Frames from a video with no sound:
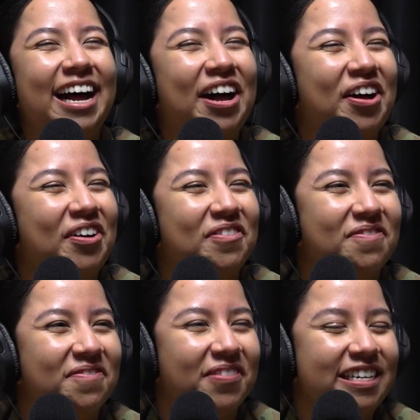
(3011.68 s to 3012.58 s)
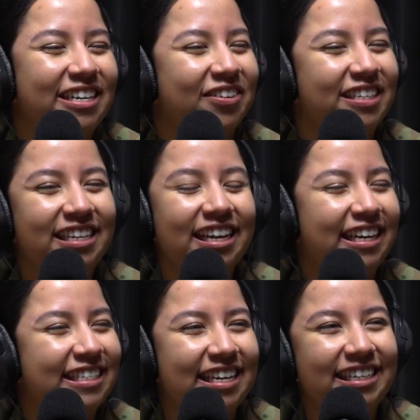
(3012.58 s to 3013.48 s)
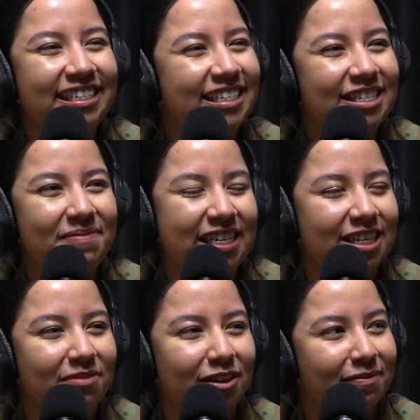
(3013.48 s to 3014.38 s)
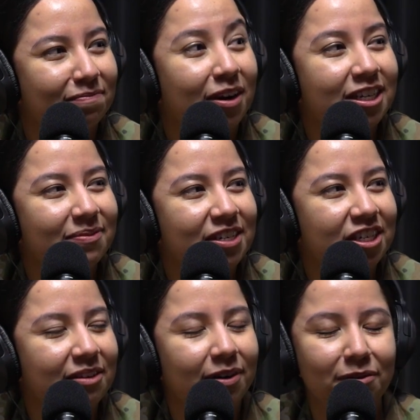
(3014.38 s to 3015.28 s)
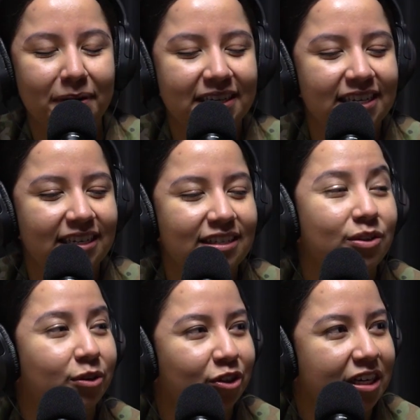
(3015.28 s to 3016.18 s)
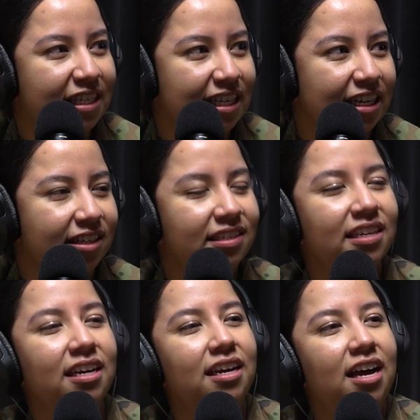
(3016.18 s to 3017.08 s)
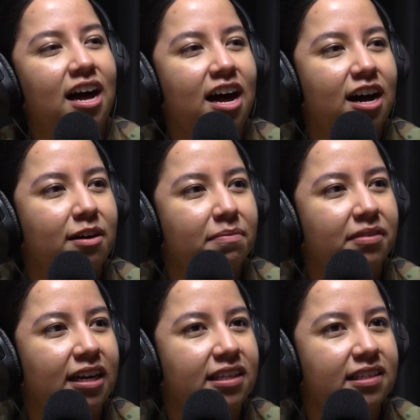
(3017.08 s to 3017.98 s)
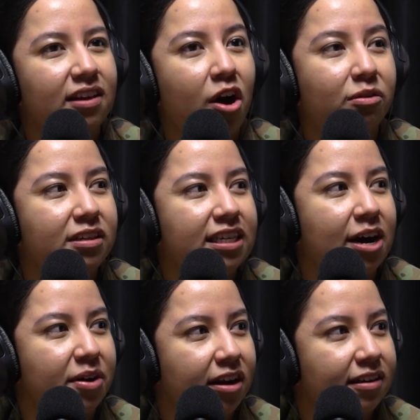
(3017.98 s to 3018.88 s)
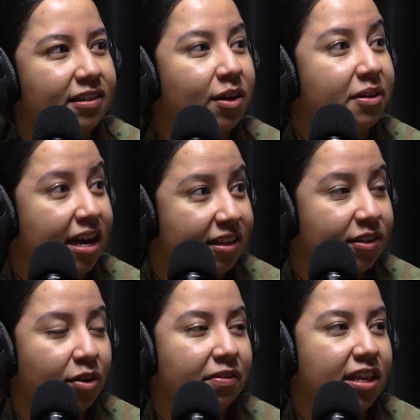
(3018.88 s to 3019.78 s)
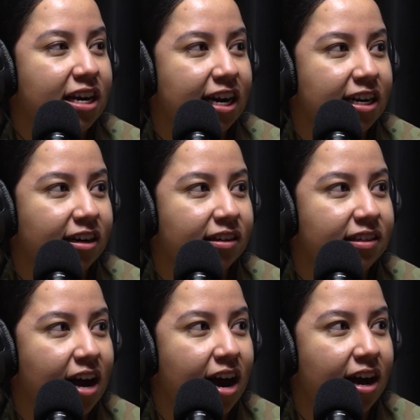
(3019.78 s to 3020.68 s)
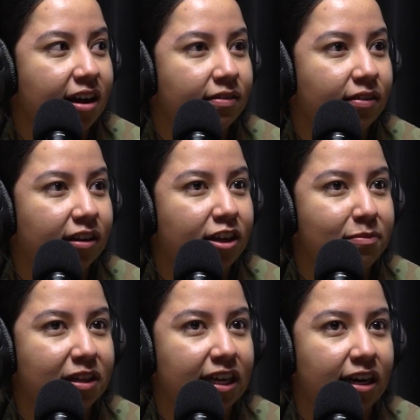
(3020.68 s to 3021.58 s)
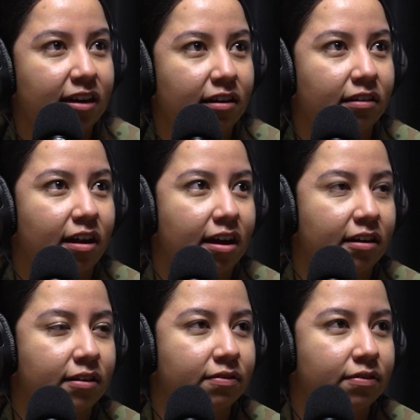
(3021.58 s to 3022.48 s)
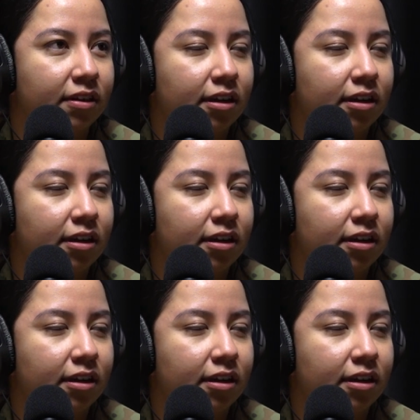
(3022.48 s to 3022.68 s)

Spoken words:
But no, like I said, it's just the basic marksmanship or basic soldiering skills that's honed down on us. So yes, over the 9 years, I've accumulated a lot of